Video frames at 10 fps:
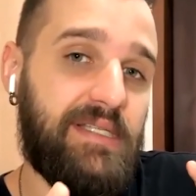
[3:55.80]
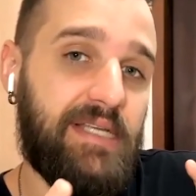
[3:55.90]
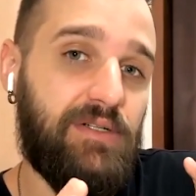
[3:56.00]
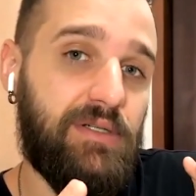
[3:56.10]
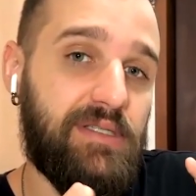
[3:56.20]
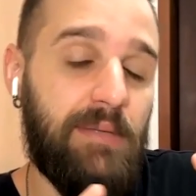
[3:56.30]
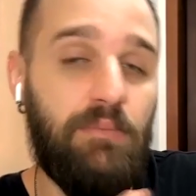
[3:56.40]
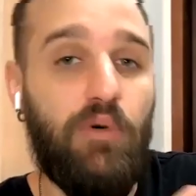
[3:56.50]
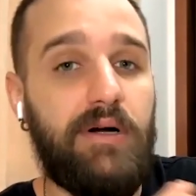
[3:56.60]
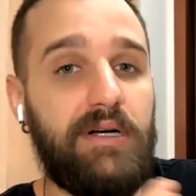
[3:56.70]
presentations
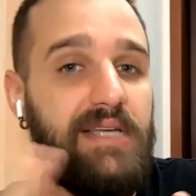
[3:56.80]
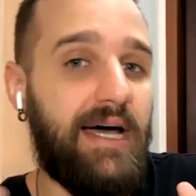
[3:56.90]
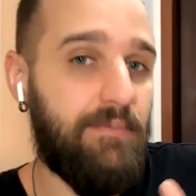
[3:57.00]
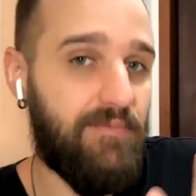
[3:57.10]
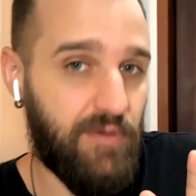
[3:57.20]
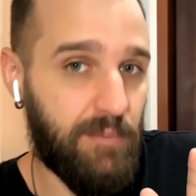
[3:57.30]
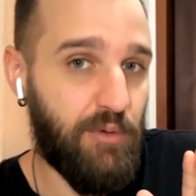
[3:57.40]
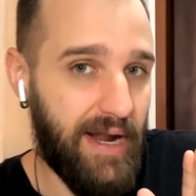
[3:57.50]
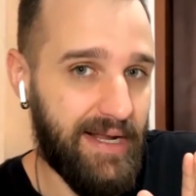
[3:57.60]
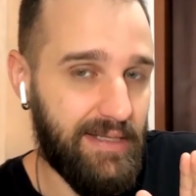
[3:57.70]
and more time for
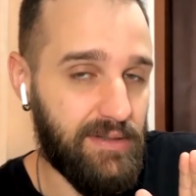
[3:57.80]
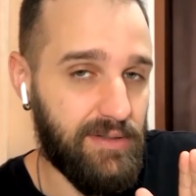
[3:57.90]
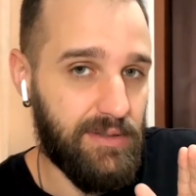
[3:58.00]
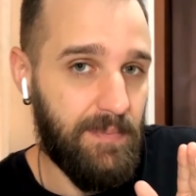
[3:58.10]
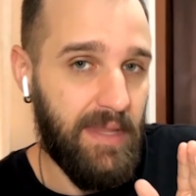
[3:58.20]
practice.